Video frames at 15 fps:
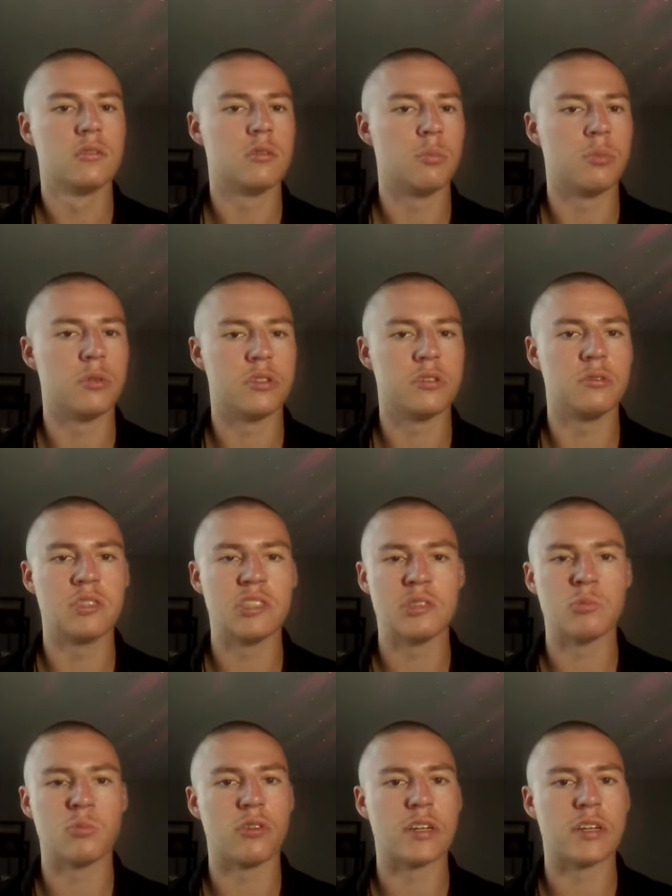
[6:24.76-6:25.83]
So Bertuzzi
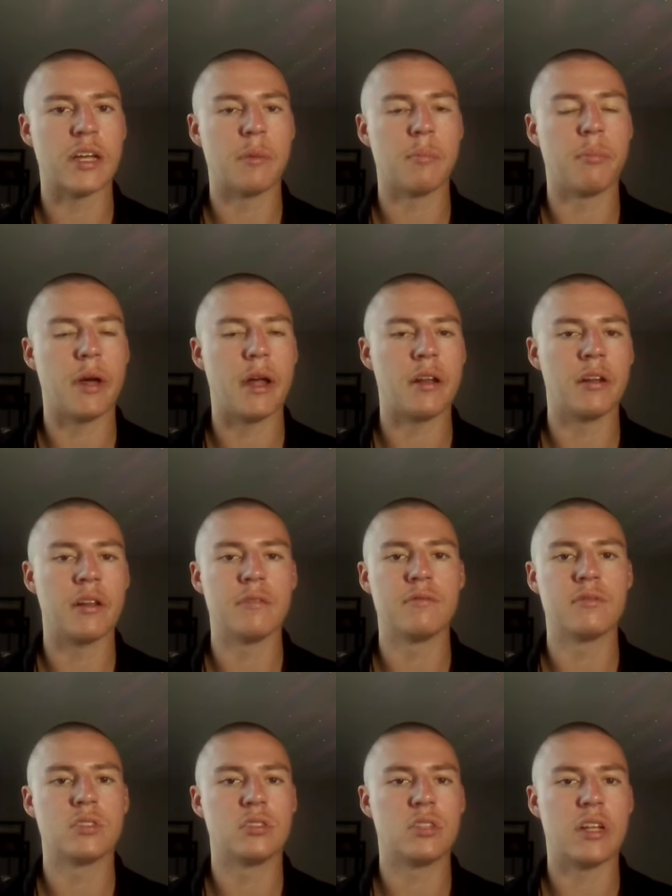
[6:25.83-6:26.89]
is more of a
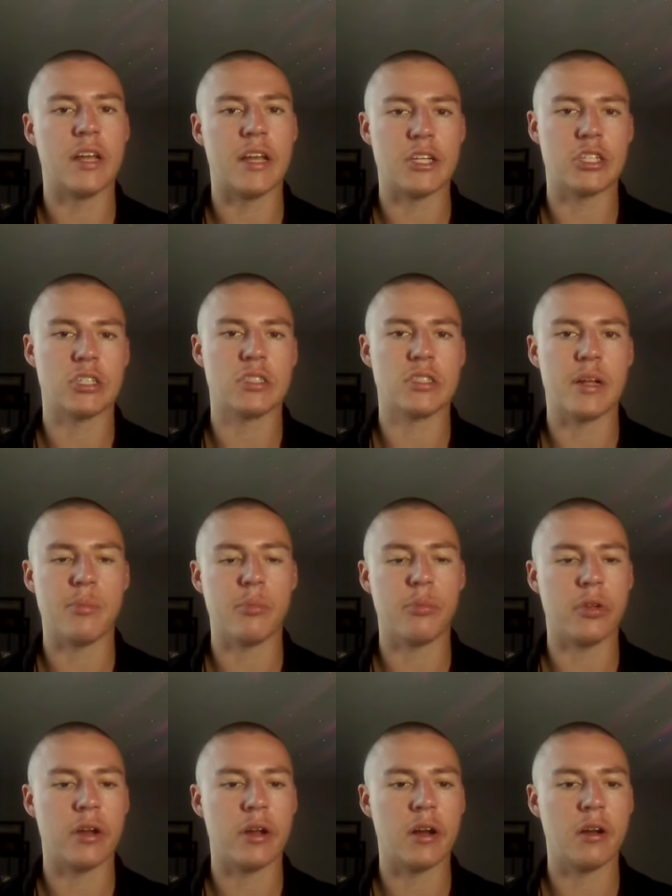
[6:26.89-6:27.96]
competitive, tenacious type
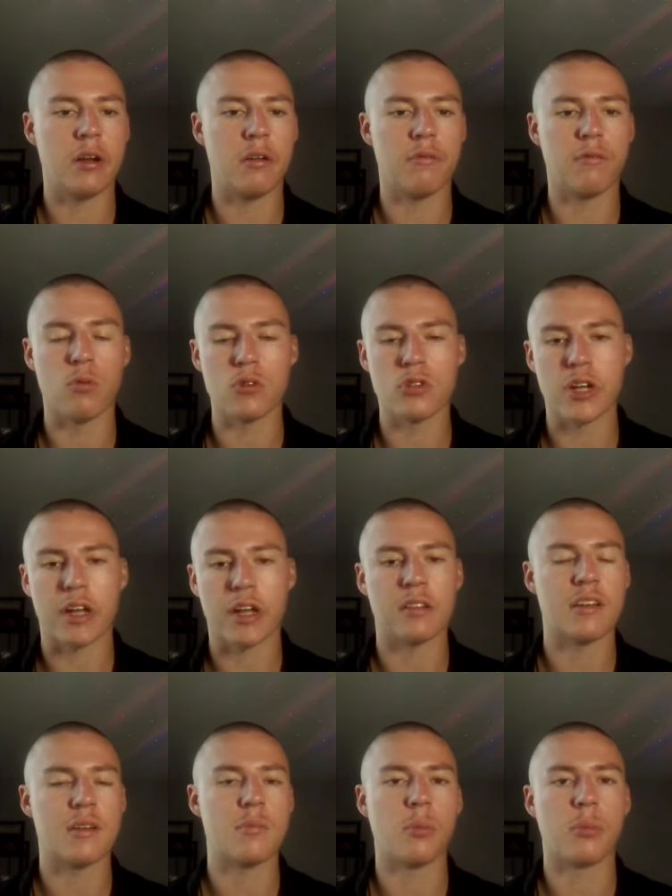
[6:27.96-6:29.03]
of player, a
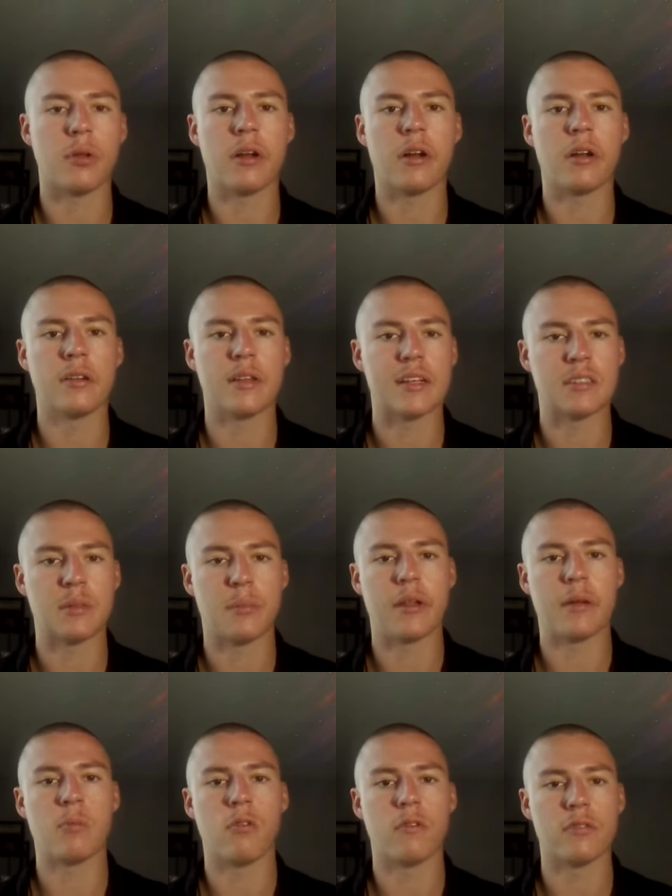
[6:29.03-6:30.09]
forechecking type of player. He likes to
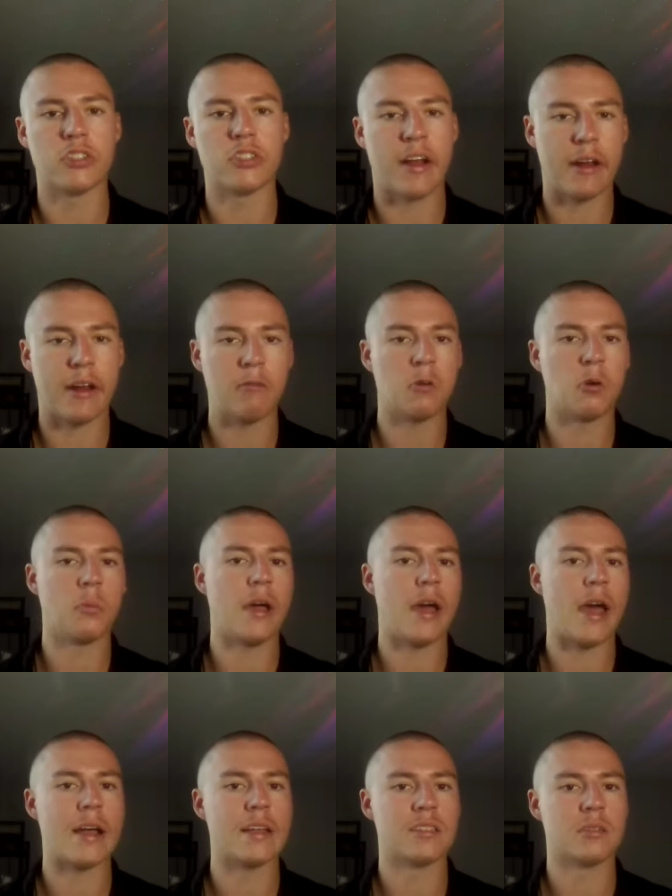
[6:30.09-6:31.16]
play more of a checking role, but
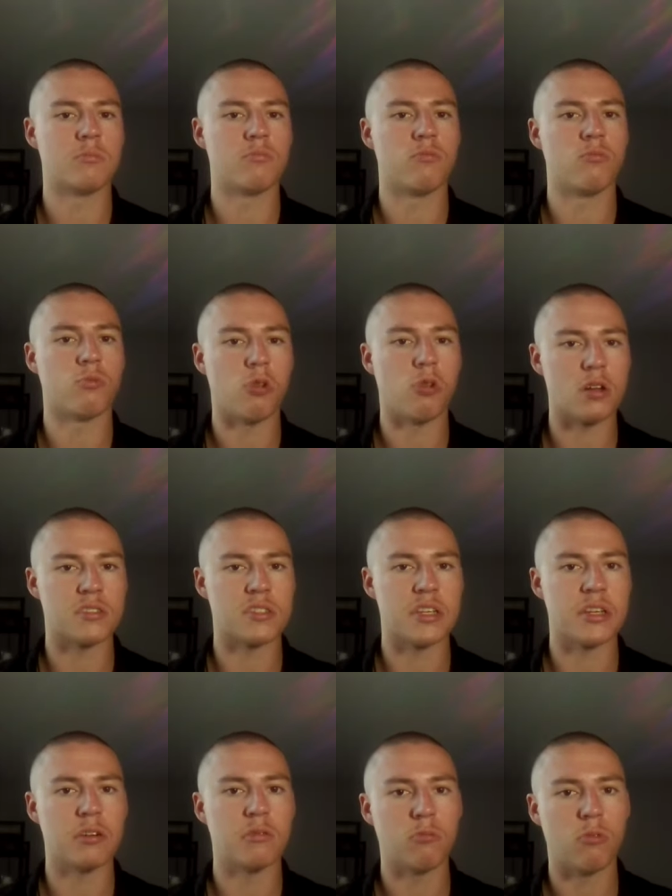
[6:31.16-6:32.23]
has some raw
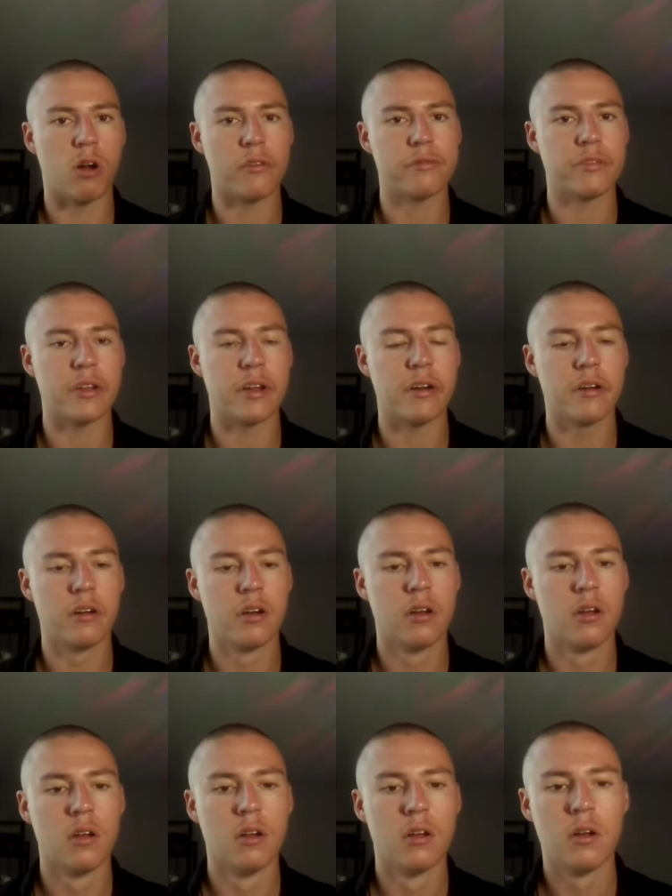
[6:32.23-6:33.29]
skill and raw flair.
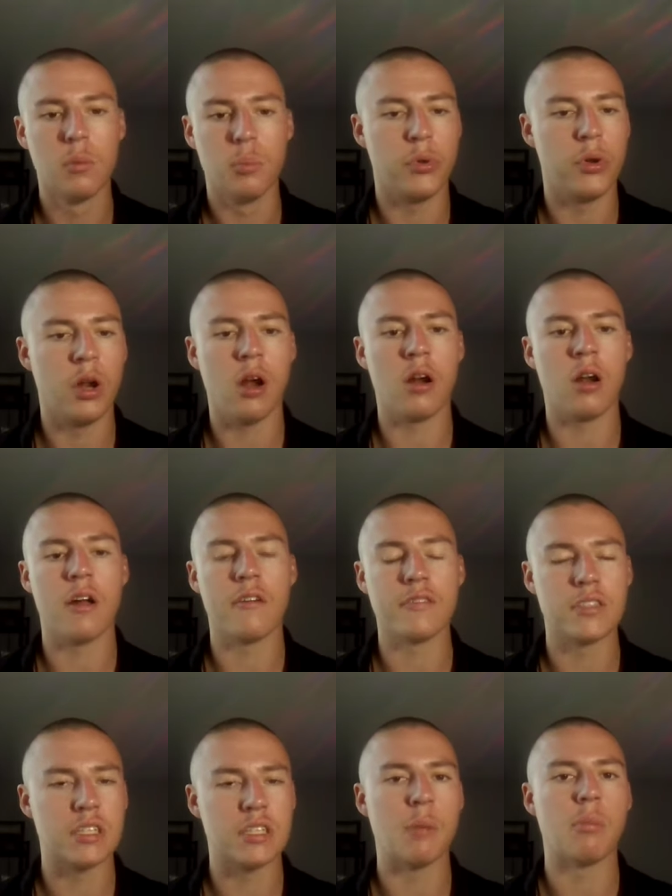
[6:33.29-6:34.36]
Bedard,
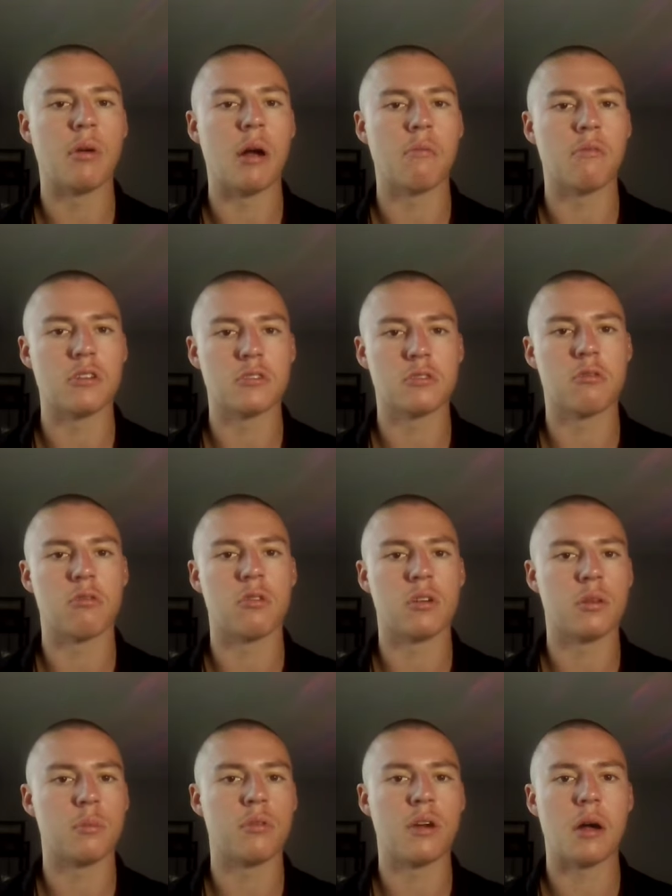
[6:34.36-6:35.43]
obviously, the prominent
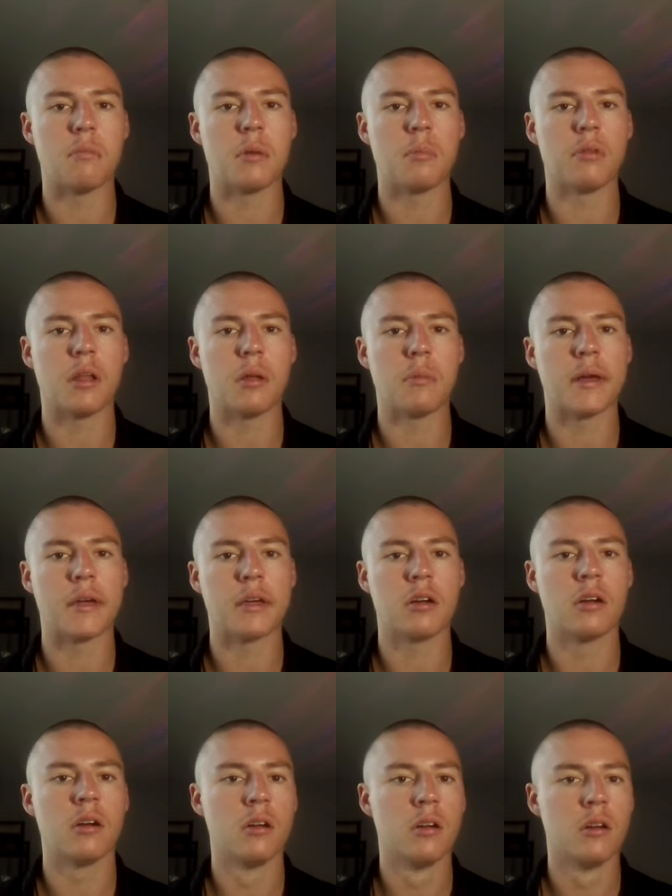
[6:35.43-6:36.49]
scorer, the prominent
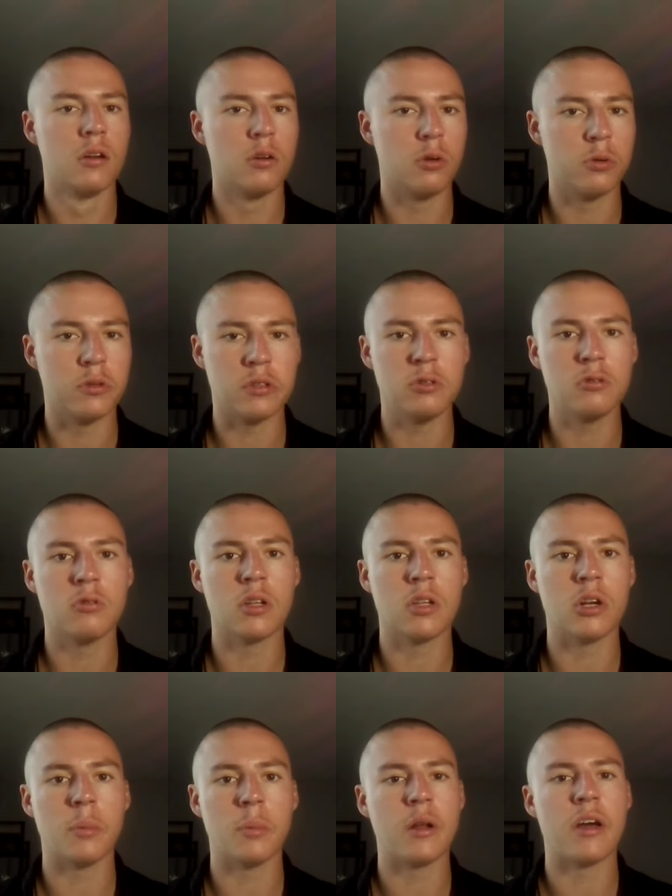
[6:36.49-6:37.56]
playmaker who can do a
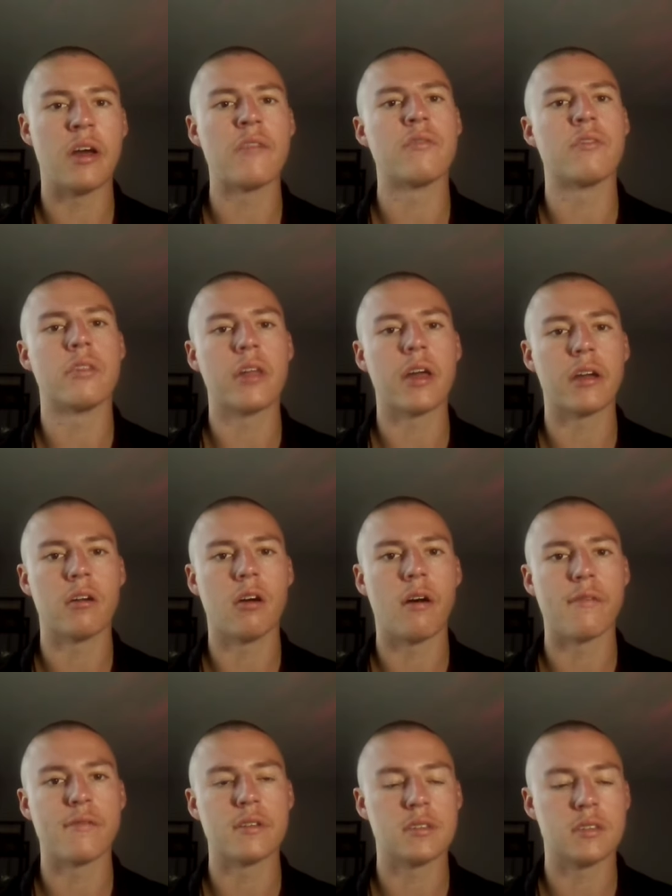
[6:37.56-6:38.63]
little bit of everything
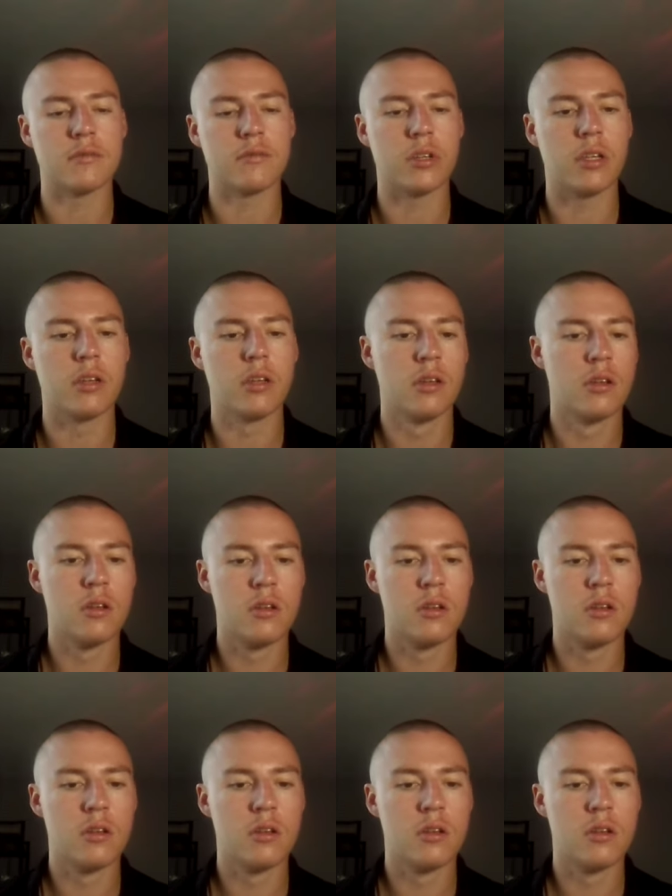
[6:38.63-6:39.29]
offensively.